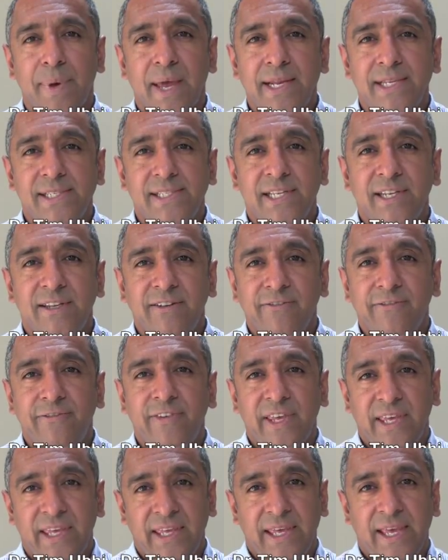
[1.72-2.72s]
Penicillin
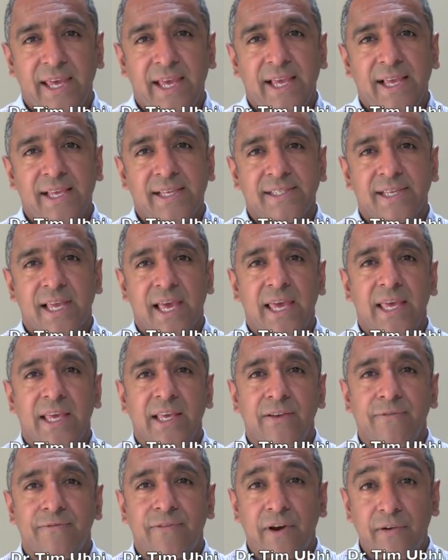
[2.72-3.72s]
V is
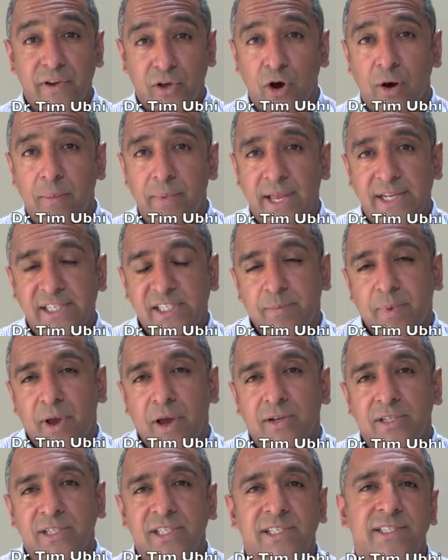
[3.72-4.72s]
a very common
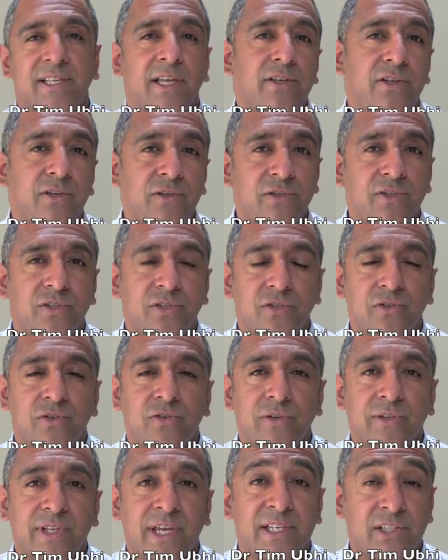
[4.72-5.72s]
antibiotic
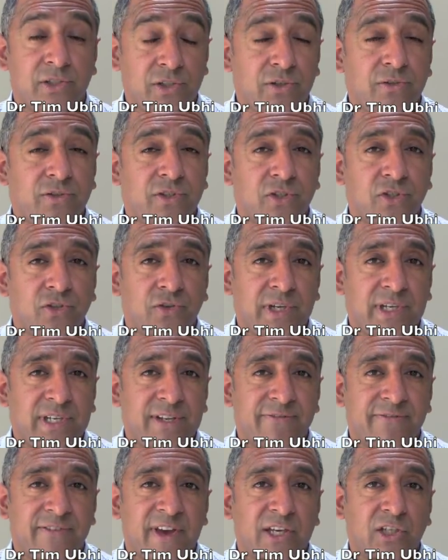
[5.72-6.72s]
that, that is used to
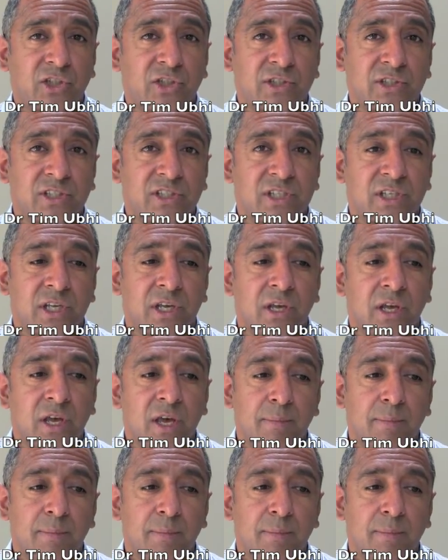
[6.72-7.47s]
treat infections,